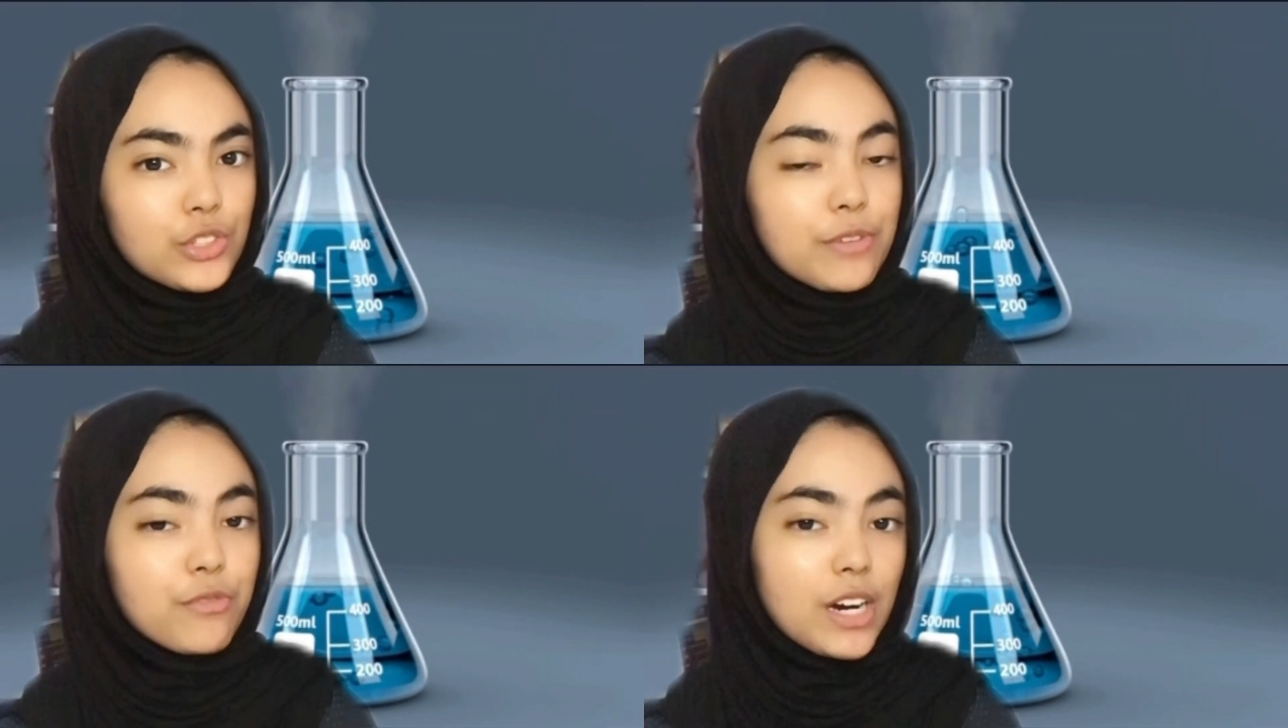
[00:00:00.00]

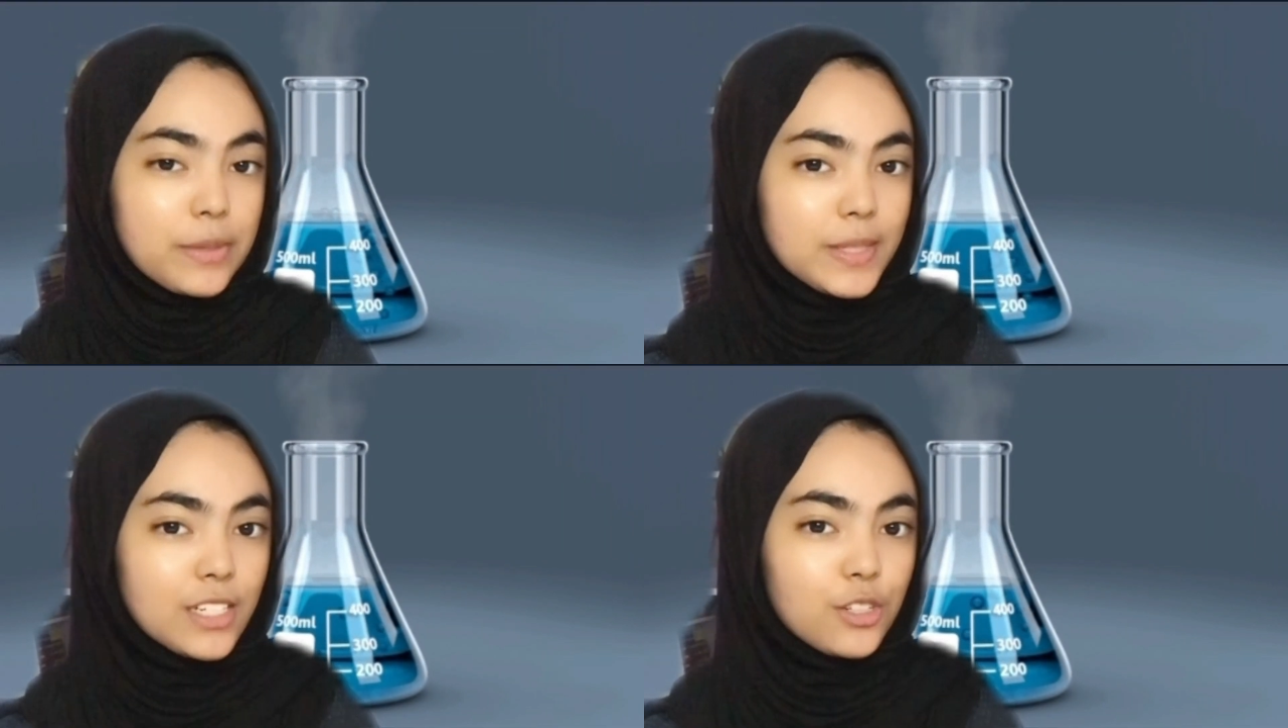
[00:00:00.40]

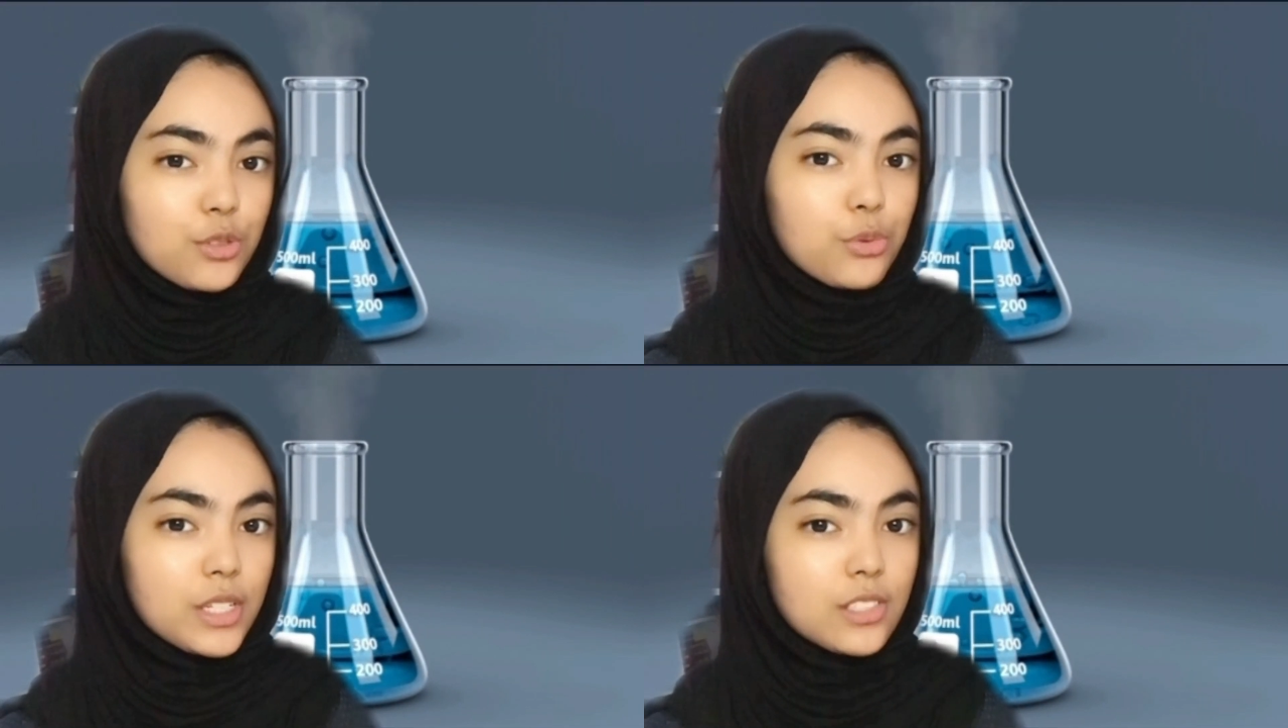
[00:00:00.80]
environment due
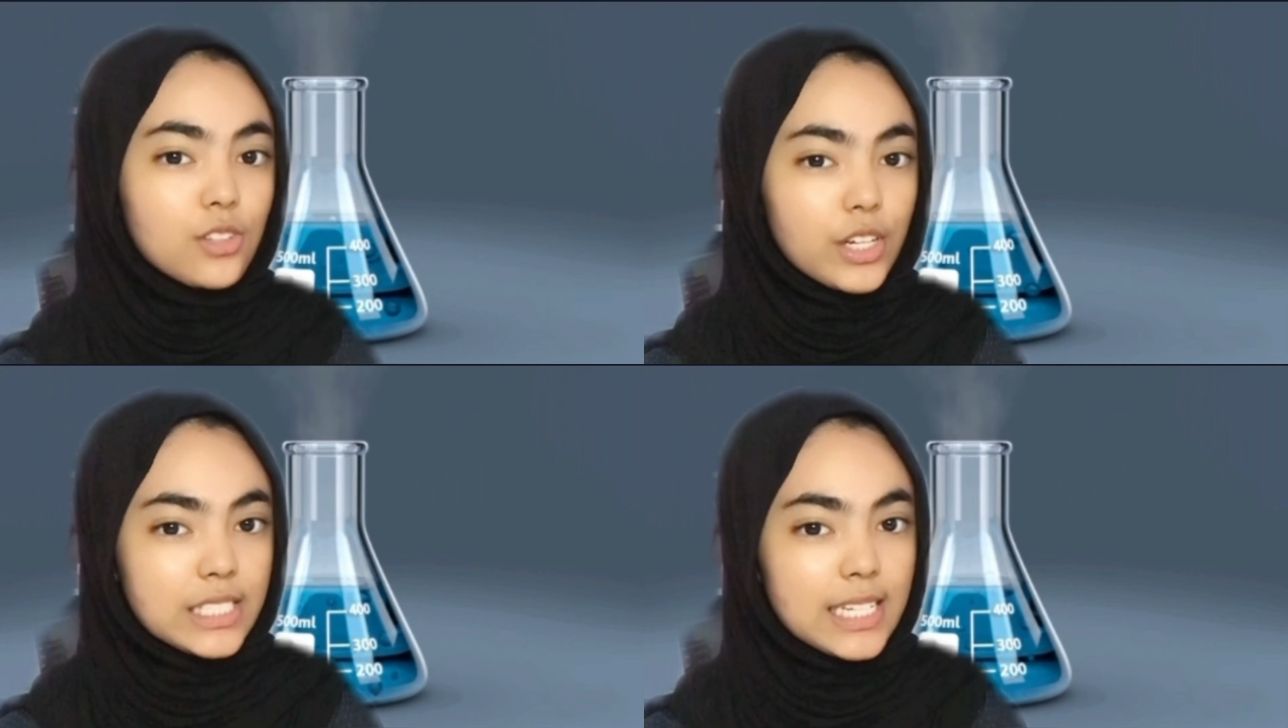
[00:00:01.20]
to its
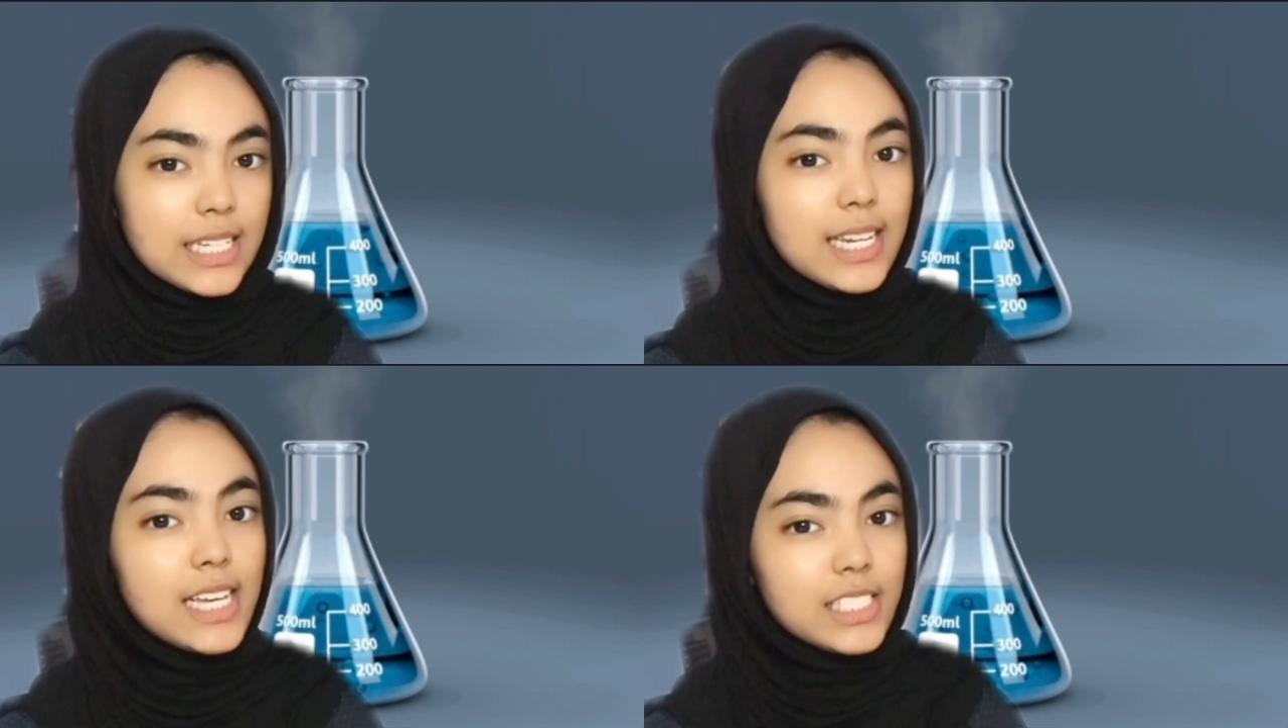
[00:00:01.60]
toxic
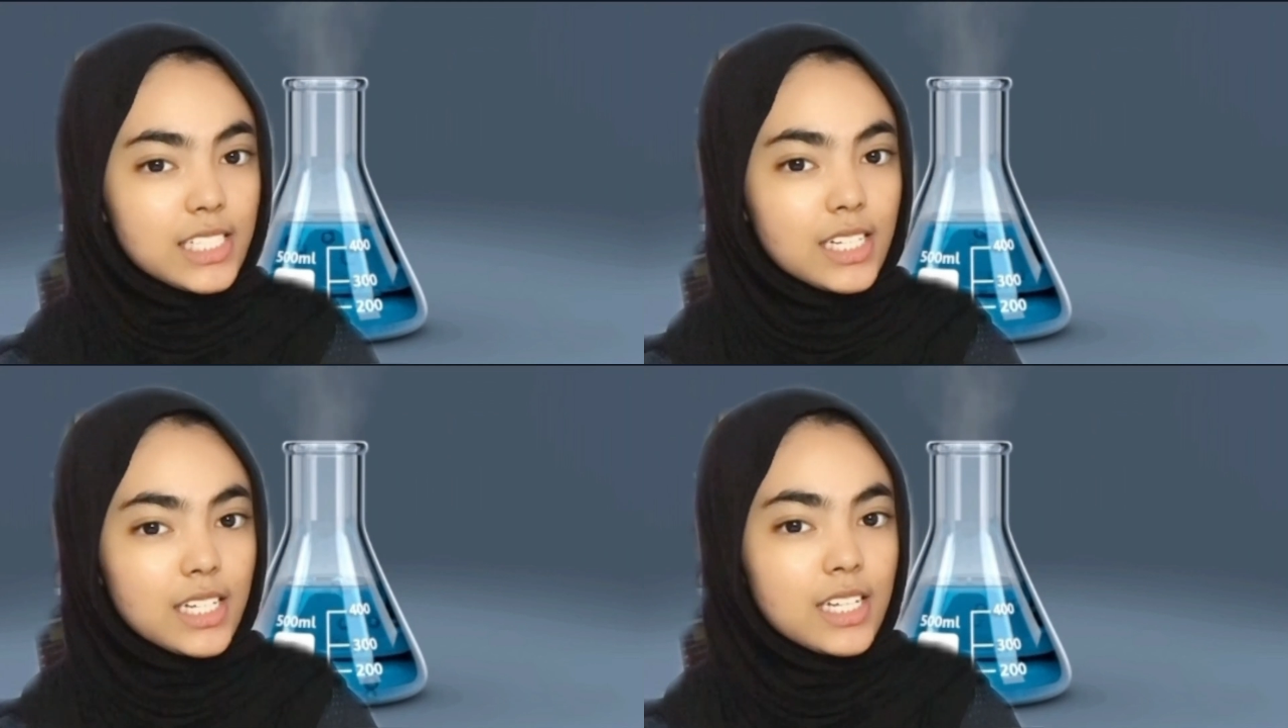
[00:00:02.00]
nature.